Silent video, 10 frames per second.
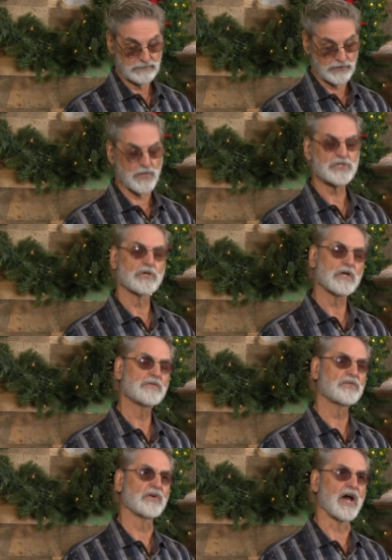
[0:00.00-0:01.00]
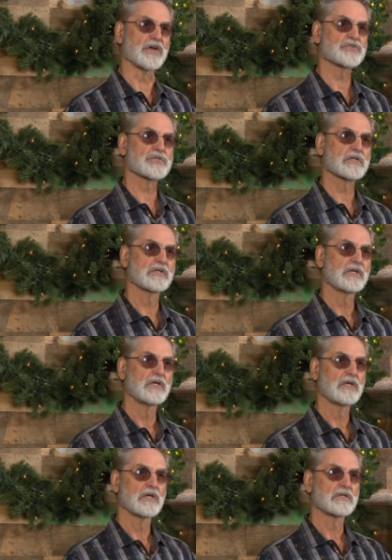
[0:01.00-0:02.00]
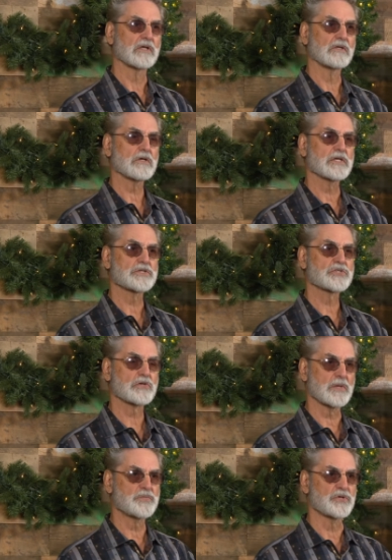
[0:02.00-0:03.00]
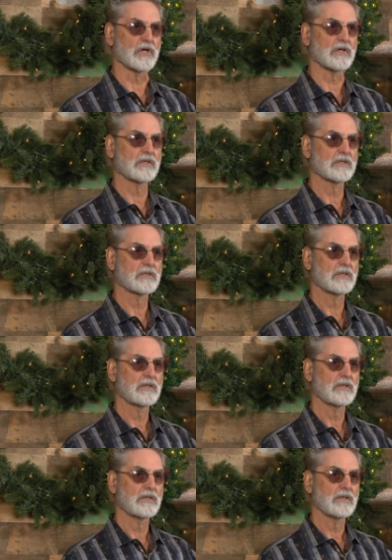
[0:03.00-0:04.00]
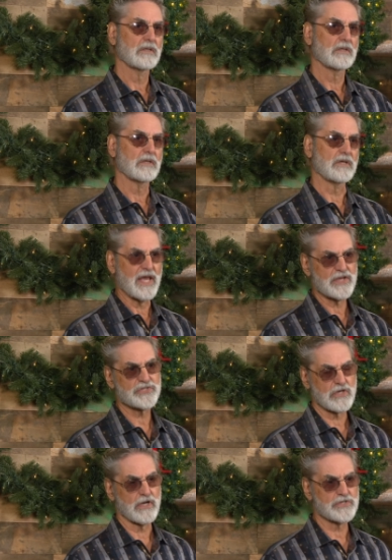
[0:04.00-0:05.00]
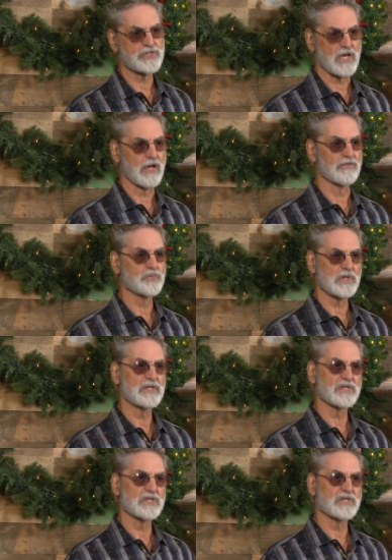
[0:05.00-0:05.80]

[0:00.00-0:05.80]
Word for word: So it's good for us to look at Scripture and ask ourselves, what